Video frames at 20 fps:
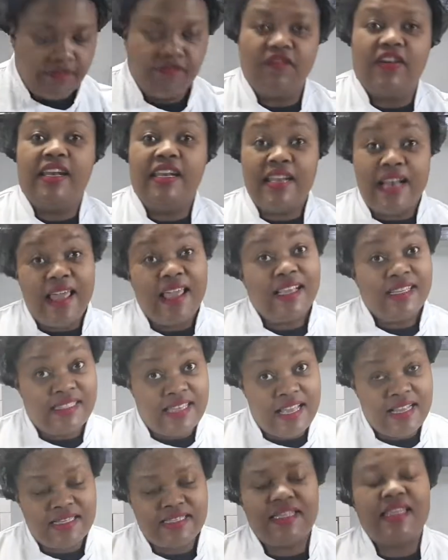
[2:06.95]
Vanilla
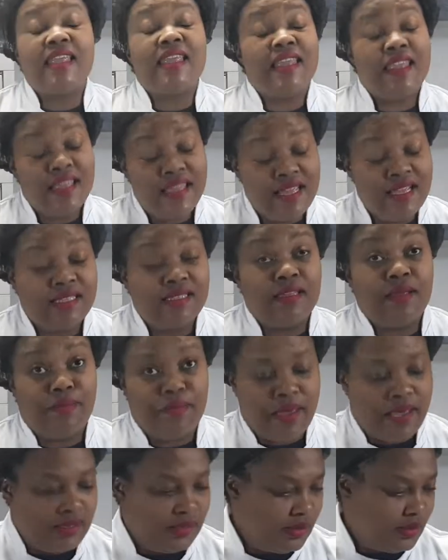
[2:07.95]
essence is the
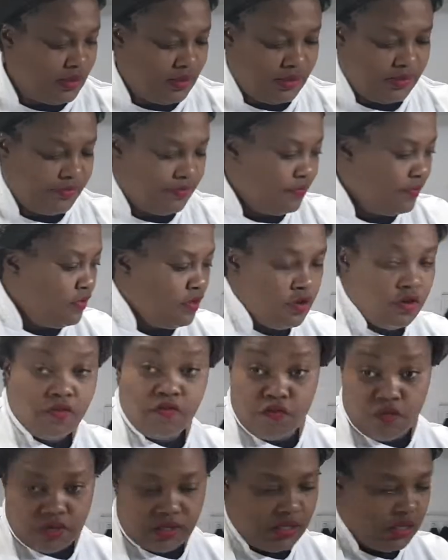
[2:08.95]
best
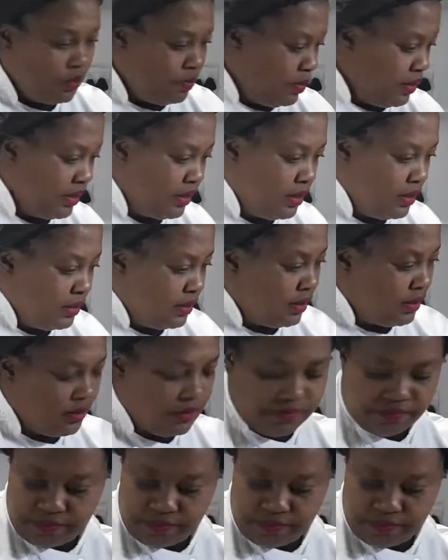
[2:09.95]
for these biscuits.